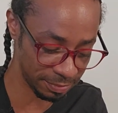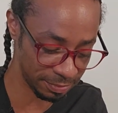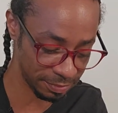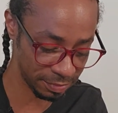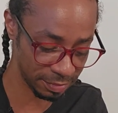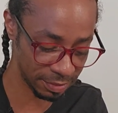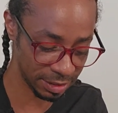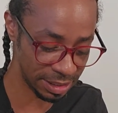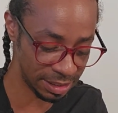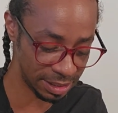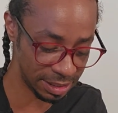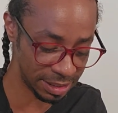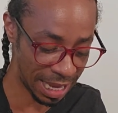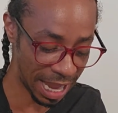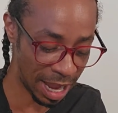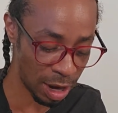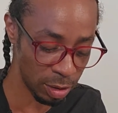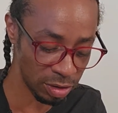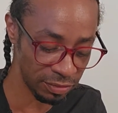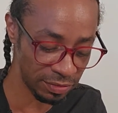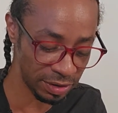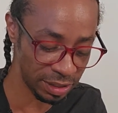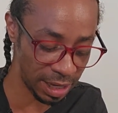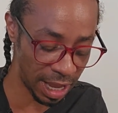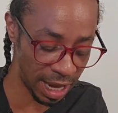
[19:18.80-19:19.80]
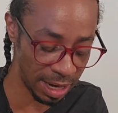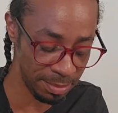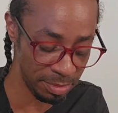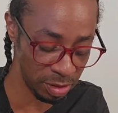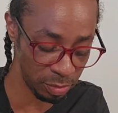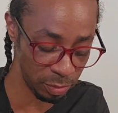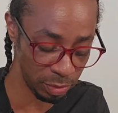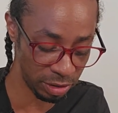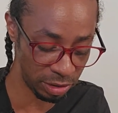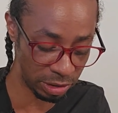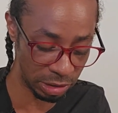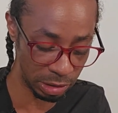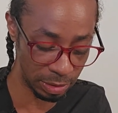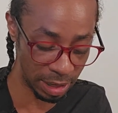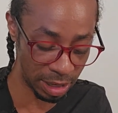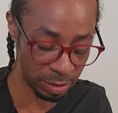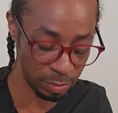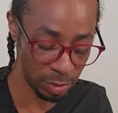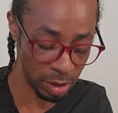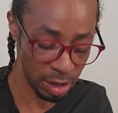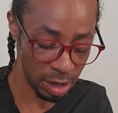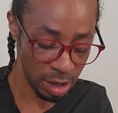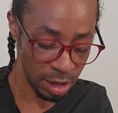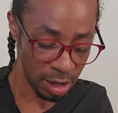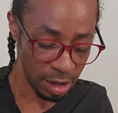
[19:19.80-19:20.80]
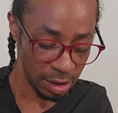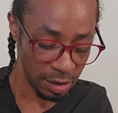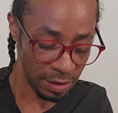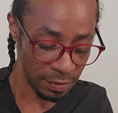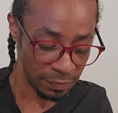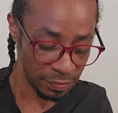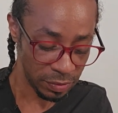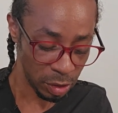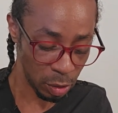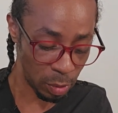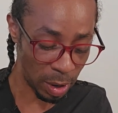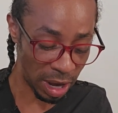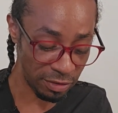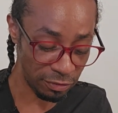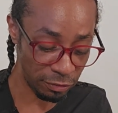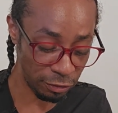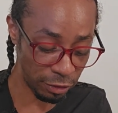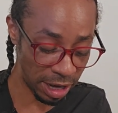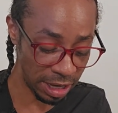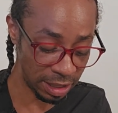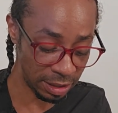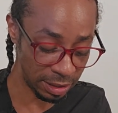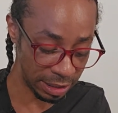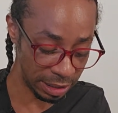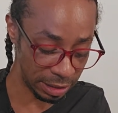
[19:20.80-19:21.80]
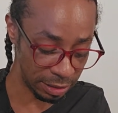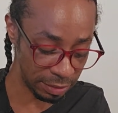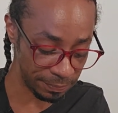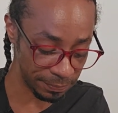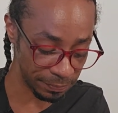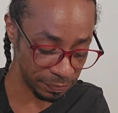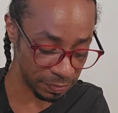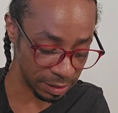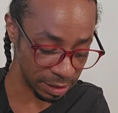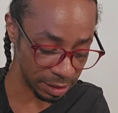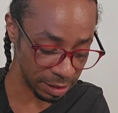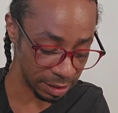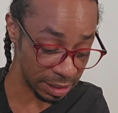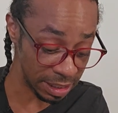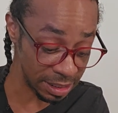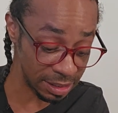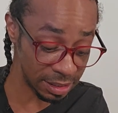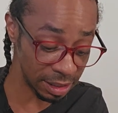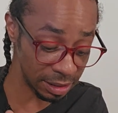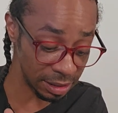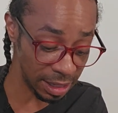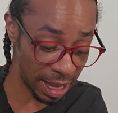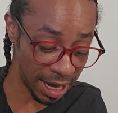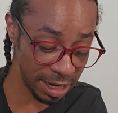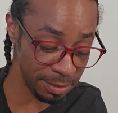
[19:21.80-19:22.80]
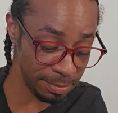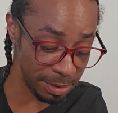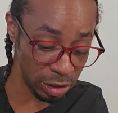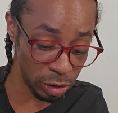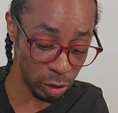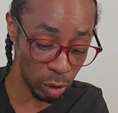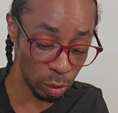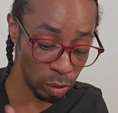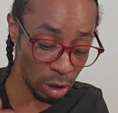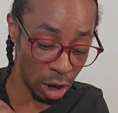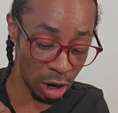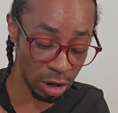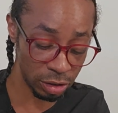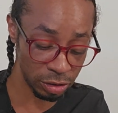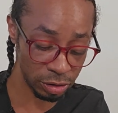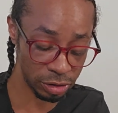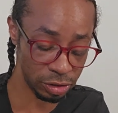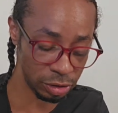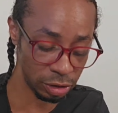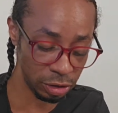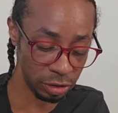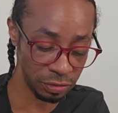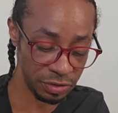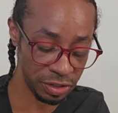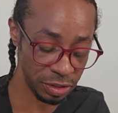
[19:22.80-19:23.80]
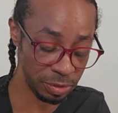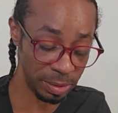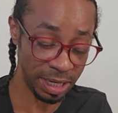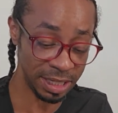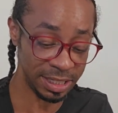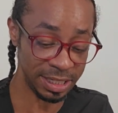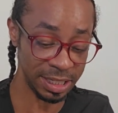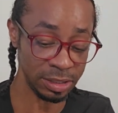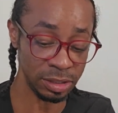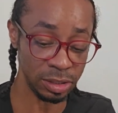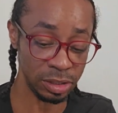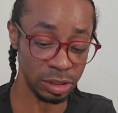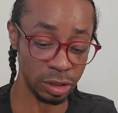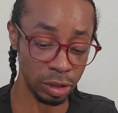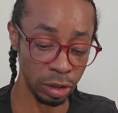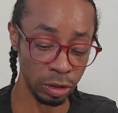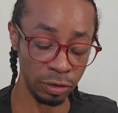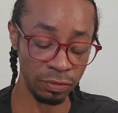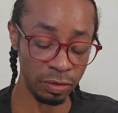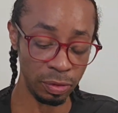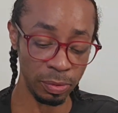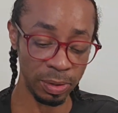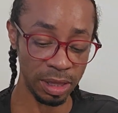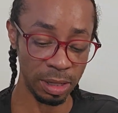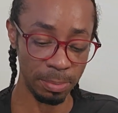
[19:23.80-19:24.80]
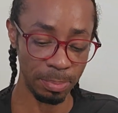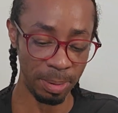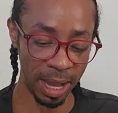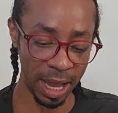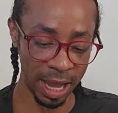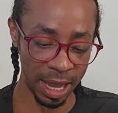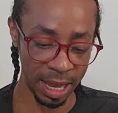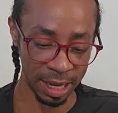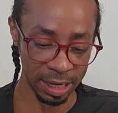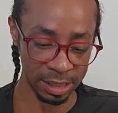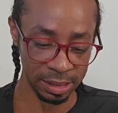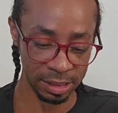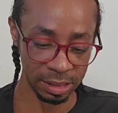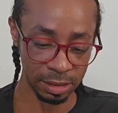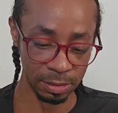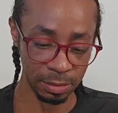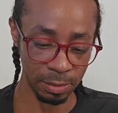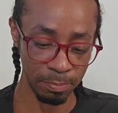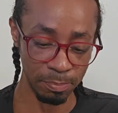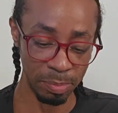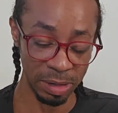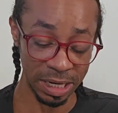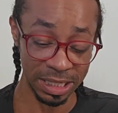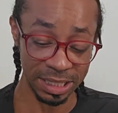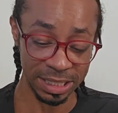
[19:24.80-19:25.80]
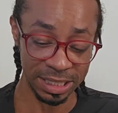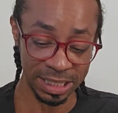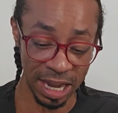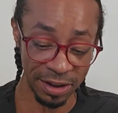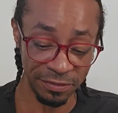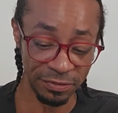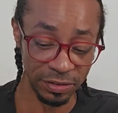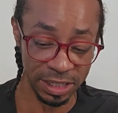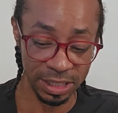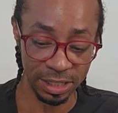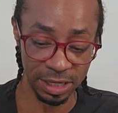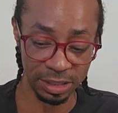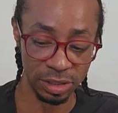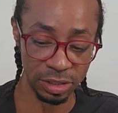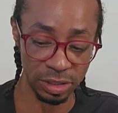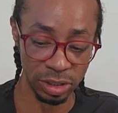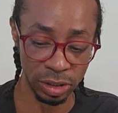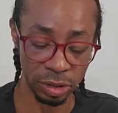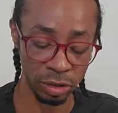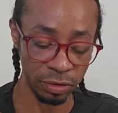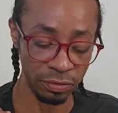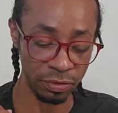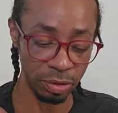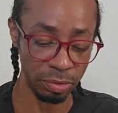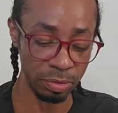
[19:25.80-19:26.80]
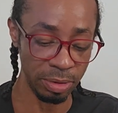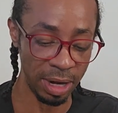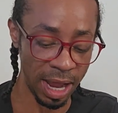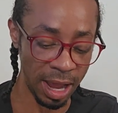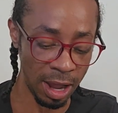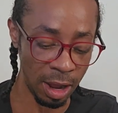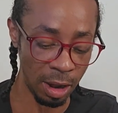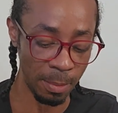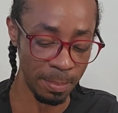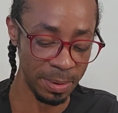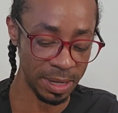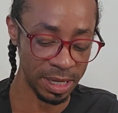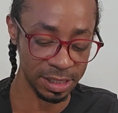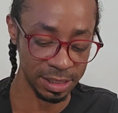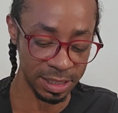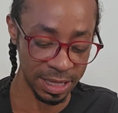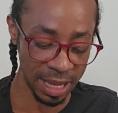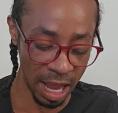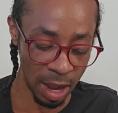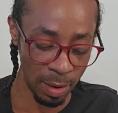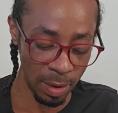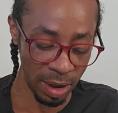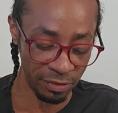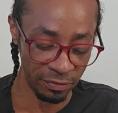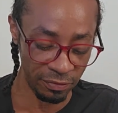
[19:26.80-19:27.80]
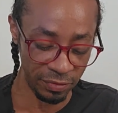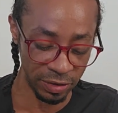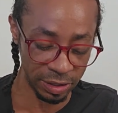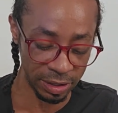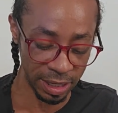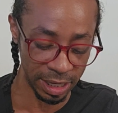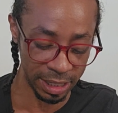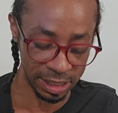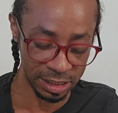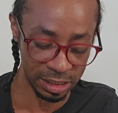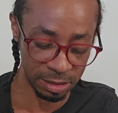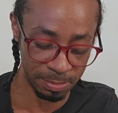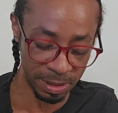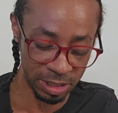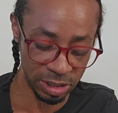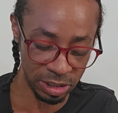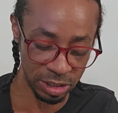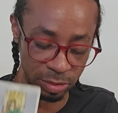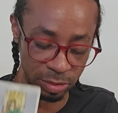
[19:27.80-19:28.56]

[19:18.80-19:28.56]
This is out of alignment with you. And quite frankly, this alignment no longer serves you. It didn't serve you in the past, but it definitely doesn't serve you now, because now I feel like, especially